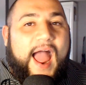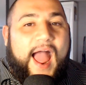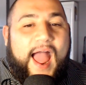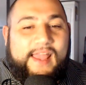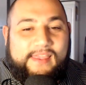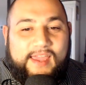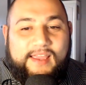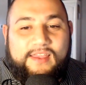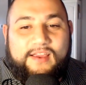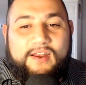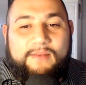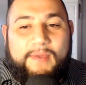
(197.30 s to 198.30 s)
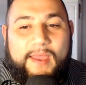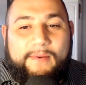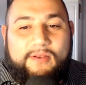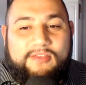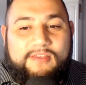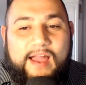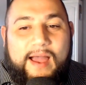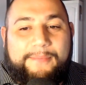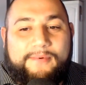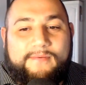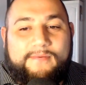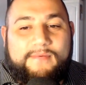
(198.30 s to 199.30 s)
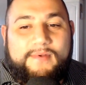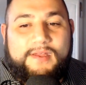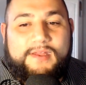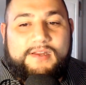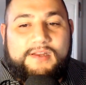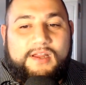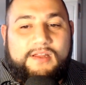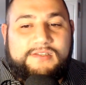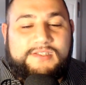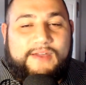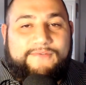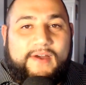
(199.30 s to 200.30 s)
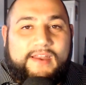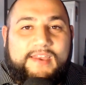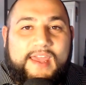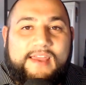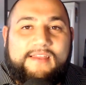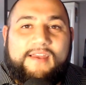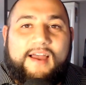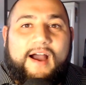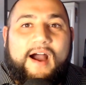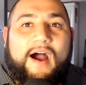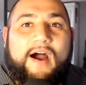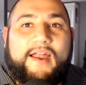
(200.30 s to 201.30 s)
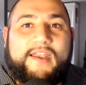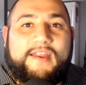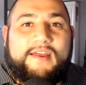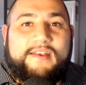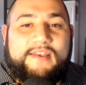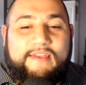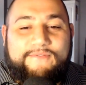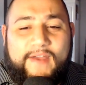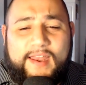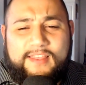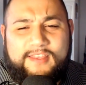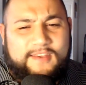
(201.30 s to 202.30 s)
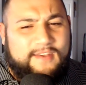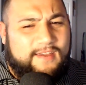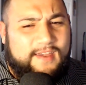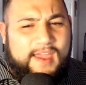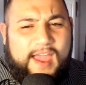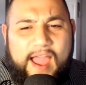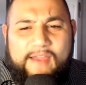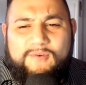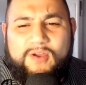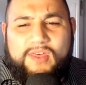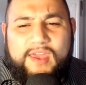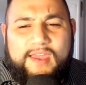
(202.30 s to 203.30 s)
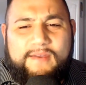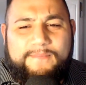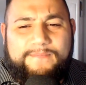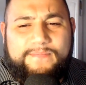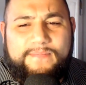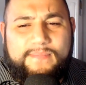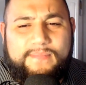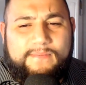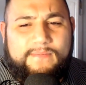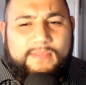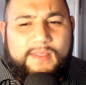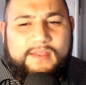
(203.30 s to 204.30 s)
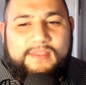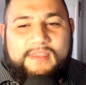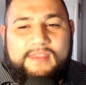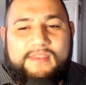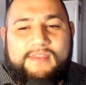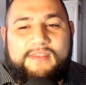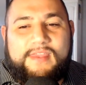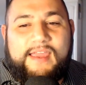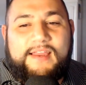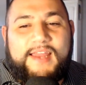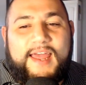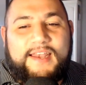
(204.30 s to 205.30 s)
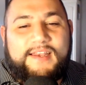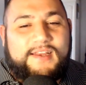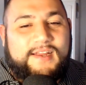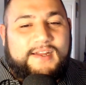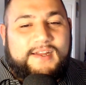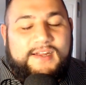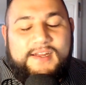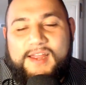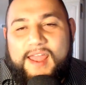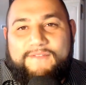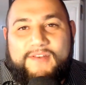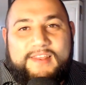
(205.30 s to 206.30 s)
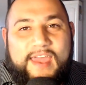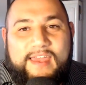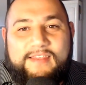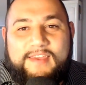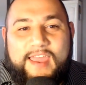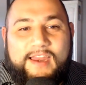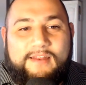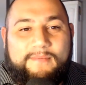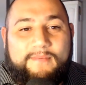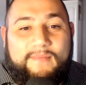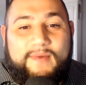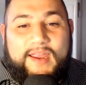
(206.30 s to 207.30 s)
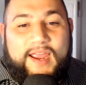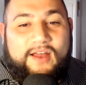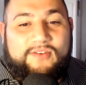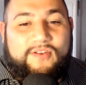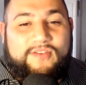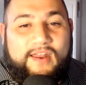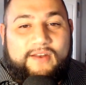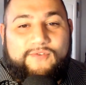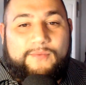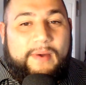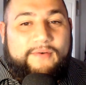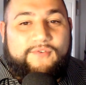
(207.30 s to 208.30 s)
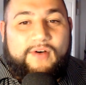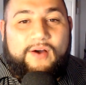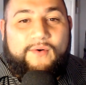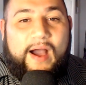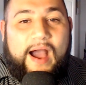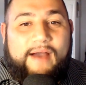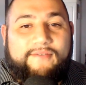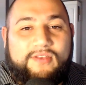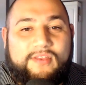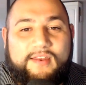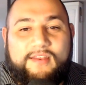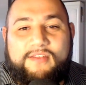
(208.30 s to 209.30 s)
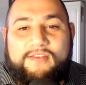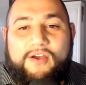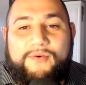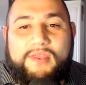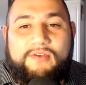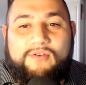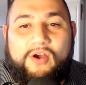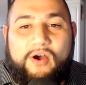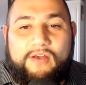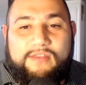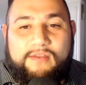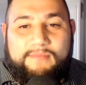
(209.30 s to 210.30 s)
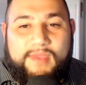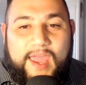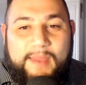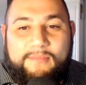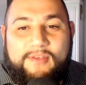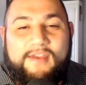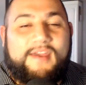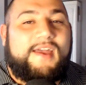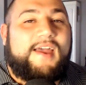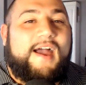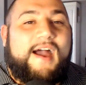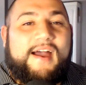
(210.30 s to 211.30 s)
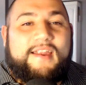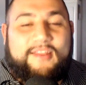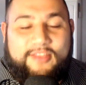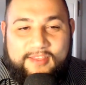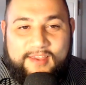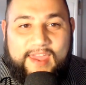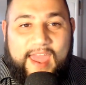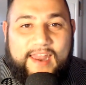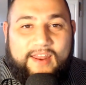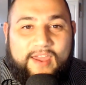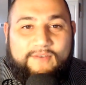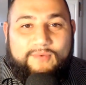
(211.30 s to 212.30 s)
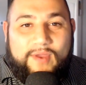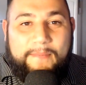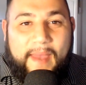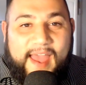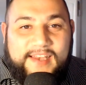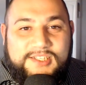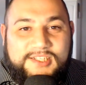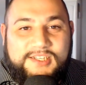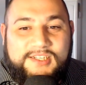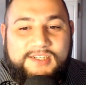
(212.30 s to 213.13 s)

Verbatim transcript: I think they're going to be able to stop Stephon Diggs on defense. I really think that if it's Case Keenum under center for Buffalo, obviously this is going to cost them games. This is, again, a rematch,